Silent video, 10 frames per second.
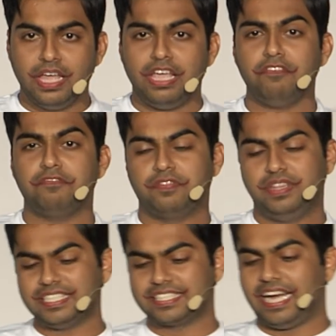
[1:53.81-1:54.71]

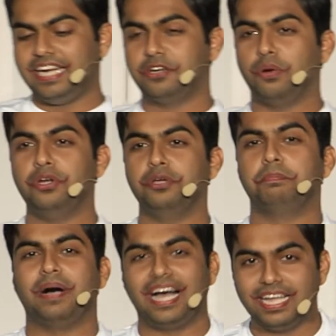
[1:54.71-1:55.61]
If this guy told you,
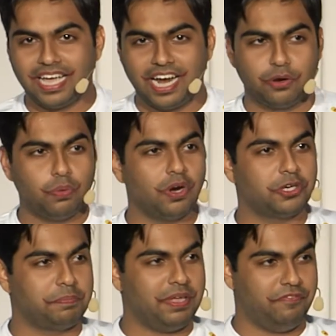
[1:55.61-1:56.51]
bye, I don't
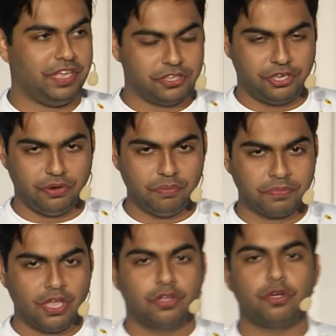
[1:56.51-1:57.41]
want to be with you,
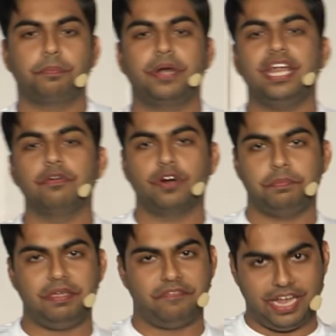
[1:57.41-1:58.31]
your brain
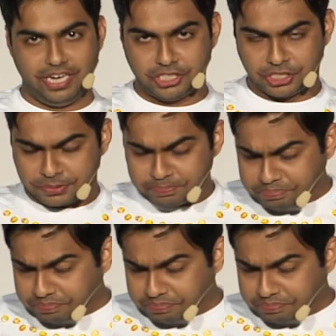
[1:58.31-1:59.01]
would be vanished.